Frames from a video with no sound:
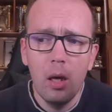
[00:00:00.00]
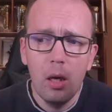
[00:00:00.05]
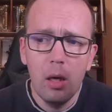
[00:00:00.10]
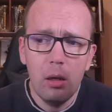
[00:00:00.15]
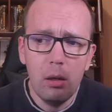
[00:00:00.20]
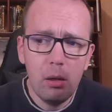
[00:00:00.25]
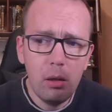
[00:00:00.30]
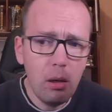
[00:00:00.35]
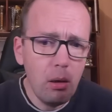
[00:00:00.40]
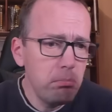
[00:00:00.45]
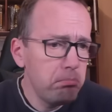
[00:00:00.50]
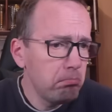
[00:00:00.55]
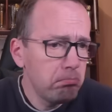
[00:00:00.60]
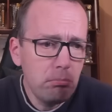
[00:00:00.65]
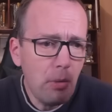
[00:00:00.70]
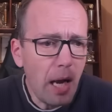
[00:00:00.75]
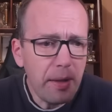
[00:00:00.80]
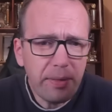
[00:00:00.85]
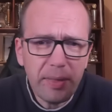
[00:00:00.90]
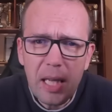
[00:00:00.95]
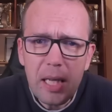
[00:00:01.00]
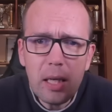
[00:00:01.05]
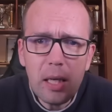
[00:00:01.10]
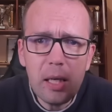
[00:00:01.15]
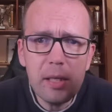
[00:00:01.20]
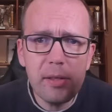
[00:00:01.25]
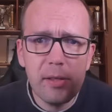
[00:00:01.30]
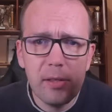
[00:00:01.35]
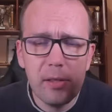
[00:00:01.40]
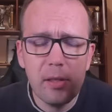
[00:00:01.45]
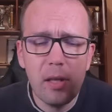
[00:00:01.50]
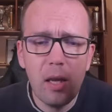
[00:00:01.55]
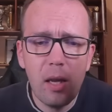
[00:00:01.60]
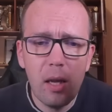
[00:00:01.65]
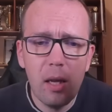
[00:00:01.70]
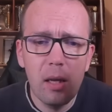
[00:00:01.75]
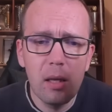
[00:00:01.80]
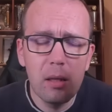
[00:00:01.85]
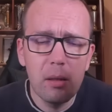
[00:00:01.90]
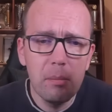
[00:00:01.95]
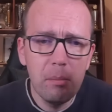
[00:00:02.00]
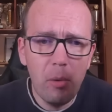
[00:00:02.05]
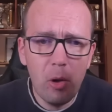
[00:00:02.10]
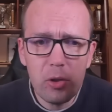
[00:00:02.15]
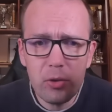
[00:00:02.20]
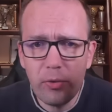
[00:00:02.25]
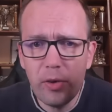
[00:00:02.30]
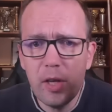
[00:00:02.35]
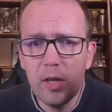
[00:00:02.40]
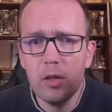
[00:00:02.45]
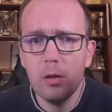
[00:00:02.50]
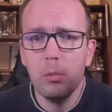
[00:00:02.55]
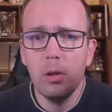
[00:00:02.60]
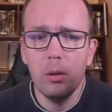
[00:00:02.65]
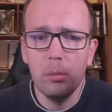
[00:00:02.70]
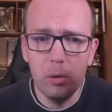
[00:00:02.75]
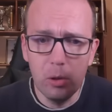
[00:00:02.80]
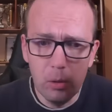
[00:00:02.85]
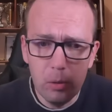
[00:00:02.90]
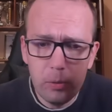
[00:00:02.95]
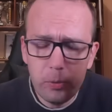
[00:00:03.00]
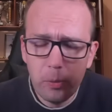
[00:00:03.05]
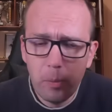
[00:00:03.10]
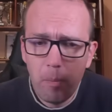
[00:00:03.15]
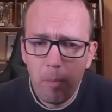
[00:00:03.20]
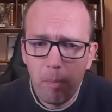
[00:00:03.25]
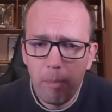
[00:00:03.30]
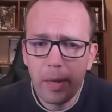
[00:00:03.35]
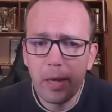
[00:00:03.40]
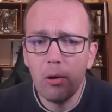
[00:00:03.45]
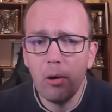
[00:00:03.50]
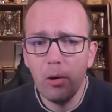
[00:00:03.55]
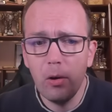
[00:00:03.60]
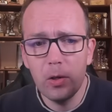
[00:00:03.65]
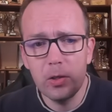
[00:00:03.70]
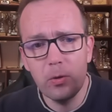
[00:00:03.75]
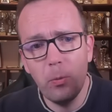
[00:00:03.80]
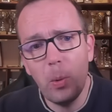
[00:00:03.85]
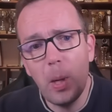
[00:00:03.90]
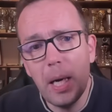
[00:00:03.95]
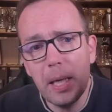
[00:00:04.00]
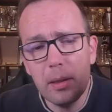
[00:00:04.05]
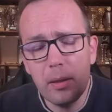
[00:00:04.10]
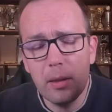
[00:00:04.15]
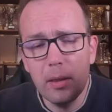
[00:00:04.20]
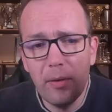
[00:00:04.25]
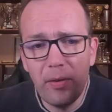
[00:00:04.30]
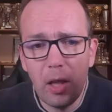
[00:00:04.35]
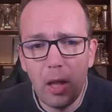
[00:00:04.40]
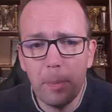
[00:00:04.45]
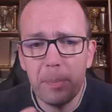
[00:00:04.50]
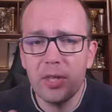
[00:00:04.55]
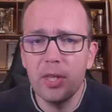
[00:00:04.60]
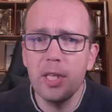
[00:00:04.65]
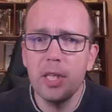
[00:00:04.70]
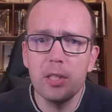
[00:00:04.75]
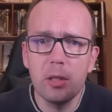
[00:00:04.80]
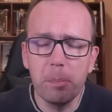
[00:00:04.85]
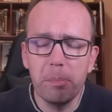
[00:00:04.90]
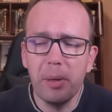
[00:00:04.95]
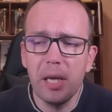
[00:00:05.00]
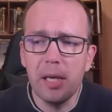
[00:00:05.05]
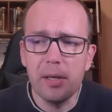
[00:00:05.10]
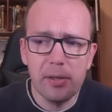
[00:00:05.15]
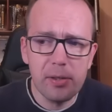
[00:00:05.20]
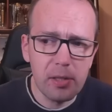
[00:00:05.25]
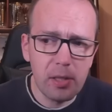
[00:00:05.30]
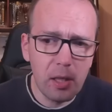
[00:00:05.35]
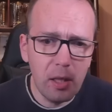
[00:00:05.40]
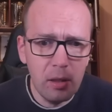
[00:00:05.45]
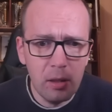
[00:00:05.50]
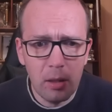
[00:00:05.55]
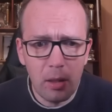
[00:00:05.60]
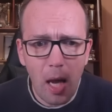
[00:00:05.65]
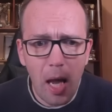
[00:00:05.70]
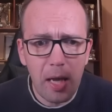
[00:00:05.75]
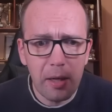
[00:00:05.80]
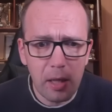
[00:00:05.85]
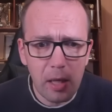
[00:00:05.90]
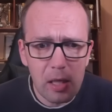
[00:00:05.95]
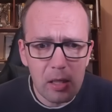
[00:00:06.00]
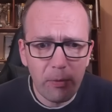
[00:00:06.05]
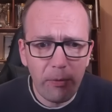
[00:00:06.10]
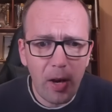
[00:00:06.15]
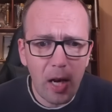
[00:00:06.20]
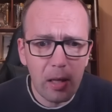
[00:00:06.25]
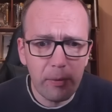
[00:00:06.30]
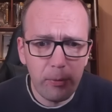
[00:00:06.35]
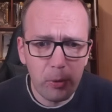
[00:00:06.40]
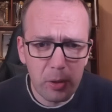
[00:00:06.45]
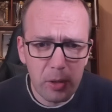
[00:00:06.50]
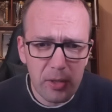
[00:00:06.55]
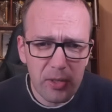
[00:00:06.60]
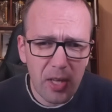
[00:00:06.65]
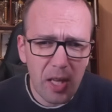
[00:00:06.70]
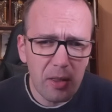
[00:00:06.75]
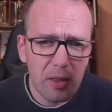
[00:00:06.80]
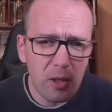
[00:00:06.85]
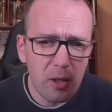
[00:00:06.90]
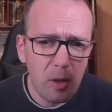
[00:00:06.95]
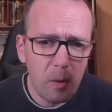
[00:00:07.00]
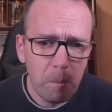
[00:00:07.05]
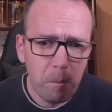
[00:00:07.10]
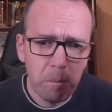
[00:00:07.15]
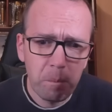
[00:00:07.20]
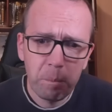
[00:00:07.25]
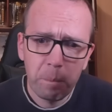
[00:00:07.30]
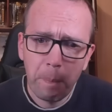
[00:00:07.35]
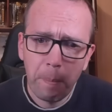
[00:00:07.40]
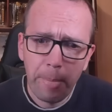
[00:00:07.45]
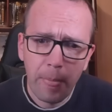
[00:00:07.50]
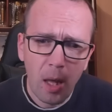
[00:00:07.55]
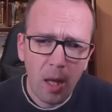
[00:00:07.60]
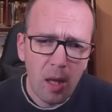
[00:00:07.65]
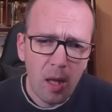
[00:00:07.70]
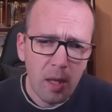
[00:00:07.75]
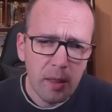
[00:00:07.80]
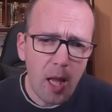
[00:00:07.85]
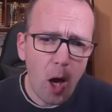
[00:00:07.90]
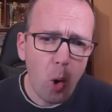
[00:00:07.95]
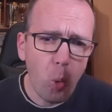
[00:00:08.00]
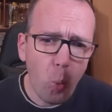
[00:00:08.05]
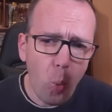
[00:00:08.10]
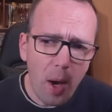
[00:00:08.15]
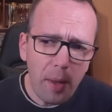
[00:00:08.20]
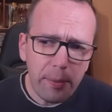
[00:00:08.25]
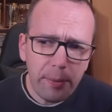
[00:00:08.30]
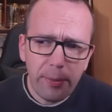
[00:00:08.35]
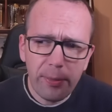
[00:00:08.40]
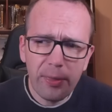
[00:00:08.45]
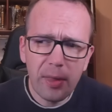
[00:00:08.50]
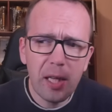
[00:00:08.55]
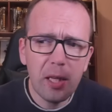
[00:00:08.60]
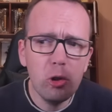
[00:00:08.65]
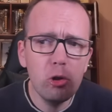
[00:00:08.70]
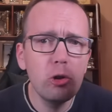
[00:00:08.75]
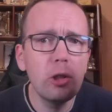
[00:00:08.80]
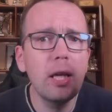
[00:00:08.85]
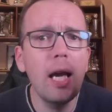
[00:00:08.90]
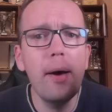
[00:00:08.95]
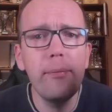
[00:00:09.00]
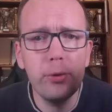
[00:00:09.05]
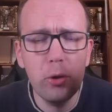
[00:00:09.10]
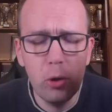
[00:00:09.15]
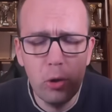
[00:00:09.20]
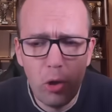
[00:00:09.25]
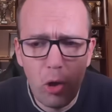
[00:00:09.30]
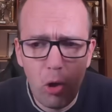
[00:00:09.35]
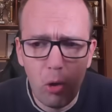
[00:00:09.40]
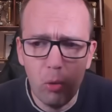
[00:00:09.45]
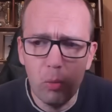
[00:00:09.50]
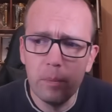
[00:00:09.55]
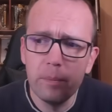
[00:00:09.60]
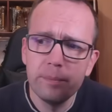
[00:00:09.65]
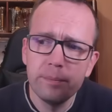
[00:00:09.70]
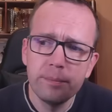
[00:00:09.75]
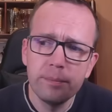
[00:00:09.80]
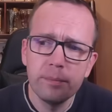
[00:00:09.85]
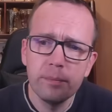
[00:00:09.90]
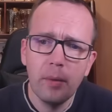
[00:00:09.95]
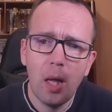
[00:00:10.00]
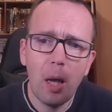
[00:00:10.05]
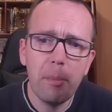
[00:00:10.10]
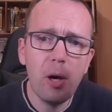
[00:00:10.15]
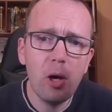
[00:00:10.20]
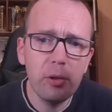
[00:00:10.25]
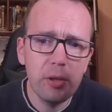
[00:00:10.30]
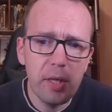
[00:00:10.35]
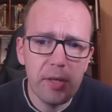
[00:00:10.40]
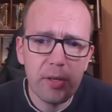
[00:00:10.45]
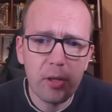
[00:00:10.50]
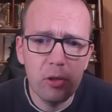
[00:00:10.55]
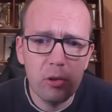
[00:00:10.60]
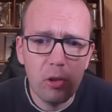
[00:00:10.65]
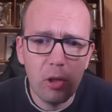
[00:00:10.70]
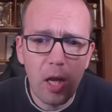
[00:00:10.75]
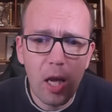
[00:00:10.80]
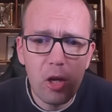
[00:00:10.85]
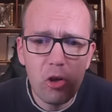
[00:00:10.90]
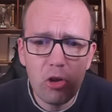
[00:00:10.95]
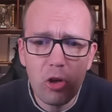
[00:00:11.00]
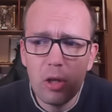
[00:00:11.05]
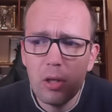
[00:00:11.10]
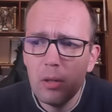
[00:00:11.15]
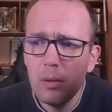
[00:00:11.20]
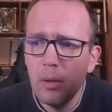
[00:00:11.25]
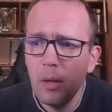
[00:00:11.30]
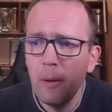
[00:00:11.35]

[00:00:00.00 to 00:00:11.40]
I think it's the most reasonable move because white develops another piece and is fighting for the center. Now, one thing you have to know about this continuation